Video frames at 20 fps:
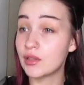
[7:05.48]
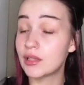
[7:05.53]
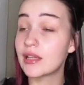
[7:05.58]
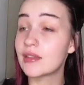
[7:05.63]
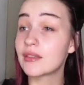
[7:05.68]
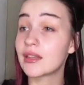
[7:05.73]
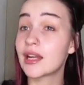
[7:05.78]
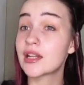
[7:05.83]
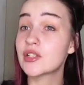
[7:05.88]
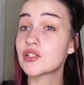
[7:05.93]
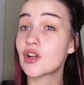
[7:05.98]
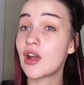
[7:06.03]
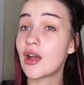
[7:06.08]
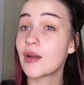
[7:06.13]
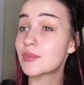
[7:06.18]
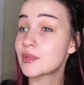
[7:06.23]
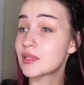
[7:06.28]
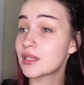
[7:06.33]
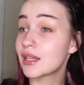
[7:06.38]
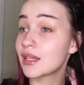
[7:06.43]
and then I
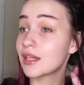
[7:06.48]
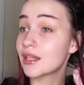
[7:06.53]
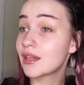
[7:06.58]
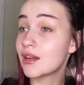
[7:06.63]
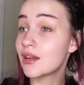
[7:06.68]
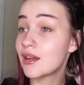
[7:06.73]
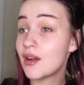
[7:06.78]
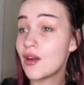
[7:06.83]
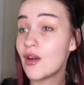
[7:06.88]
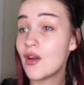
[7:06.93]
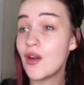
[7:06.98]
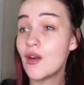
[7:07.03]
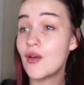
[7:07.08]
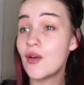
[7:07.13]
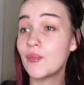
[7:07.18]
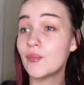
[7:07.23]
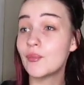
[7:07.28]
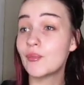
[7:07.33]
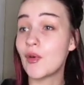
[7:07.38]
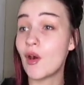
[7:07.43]
chopped, like,
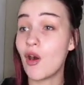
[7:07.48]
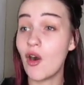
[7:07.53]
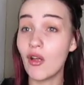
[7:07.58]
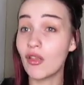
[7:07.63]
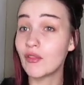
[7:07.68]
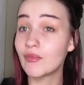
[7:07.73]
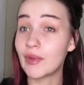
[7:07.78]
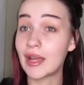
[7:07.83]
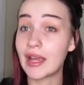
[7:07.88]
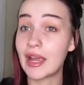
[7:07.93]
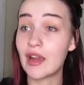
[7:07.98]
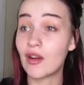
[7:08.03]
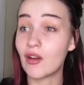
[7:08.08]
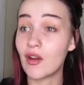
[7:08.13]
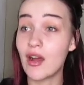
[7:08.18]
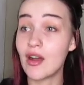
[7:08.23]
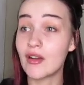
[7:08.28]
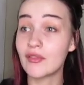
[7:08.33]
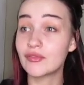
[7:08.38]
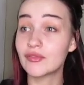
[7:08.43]
all of my hair
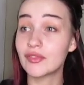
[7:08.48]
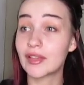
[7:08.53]
off.